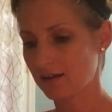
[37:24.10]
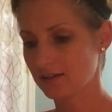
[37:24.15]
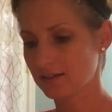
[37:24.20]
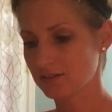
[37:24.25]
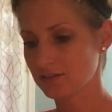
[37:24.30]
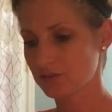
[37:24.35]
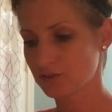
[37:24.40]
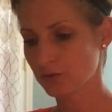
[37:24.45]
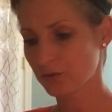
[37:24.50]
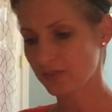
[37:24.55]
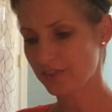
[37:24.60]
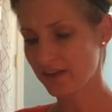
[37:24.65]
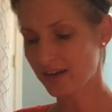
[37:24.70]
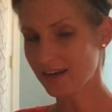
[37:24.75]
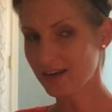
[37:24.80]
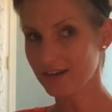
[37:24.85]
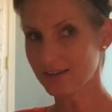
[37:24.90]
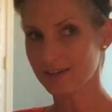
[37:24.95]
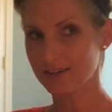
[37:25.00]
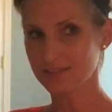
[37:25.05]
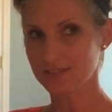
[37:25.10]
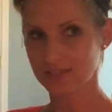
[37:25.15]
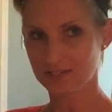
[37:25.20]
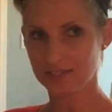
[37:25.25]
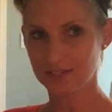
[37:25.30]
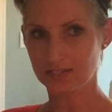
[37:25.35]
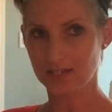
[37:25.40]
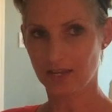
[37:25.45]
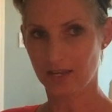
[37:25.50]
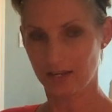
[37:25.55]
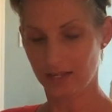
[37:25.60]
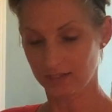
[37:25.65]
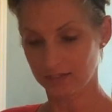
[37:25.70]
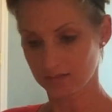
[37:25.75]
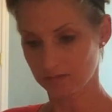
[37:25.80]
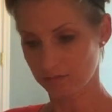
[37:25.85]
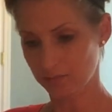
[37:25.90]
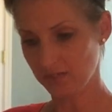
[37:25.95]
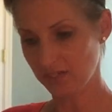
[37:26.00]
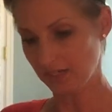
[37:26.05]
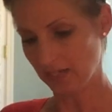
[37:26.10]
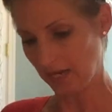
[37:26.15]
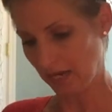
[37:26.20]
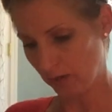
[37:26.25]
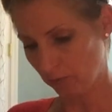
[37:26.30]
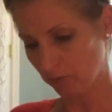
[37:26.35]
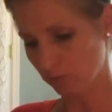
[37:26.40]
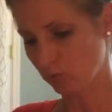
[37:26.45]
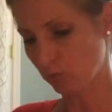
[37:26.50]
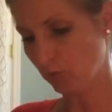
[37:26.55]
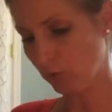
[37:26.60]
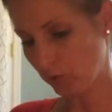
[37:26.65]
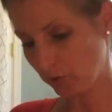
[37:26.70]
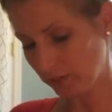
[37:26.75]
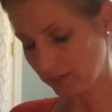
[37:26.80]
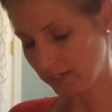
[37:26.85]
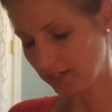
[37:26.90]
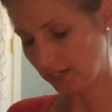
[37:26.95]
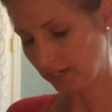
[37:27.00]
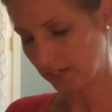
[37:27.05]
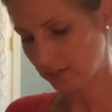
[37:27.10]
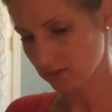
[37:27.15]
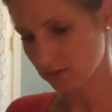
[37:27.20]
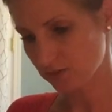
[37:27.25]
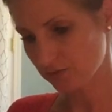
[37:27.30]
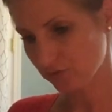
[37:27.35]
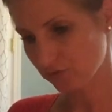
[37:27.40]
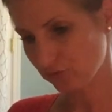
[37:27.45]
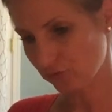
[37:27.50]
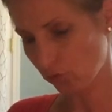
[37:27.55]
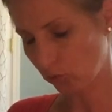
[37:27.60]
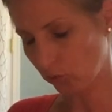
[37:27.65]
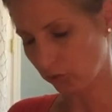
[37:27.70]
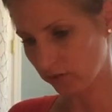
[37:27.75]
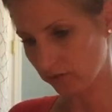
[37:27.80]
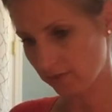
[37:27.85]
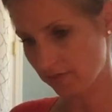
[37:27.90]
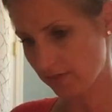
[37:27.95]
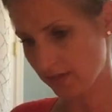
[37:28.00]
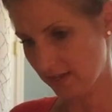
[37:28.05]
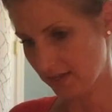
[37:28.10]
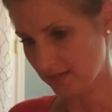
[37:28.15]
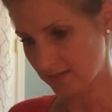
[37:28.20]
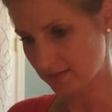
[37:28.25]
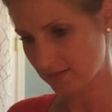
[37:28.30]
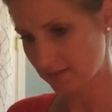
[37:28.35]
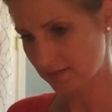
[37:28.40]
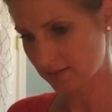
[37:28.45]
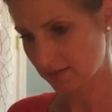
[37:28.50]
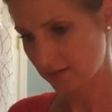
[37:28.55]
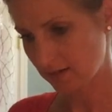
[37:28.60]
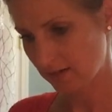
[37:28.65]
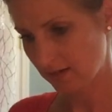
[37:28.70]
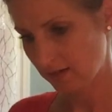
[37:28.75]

so that is indicating to me how important it is for this